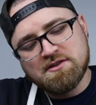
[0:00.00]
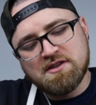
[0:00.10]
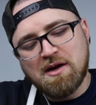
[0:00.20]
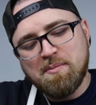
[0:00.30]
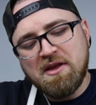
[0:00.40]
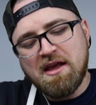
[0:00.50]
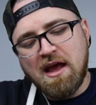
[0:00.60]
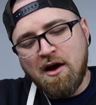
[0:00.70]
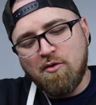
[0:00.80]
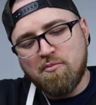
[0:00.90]
Zombie
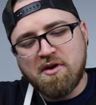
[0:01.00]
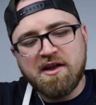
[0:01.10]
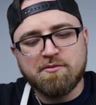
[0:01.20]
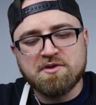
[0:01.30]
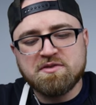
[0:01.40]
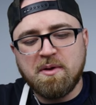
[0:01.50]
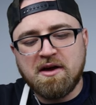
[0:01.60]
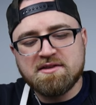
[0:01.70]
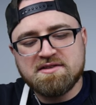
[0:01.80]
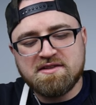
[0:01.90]
outbreak
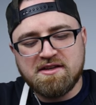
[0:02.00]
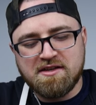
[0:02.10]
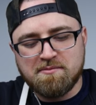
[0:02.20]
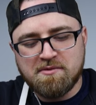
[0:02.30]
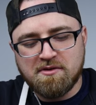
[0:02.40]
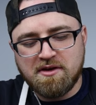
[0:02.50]
response team,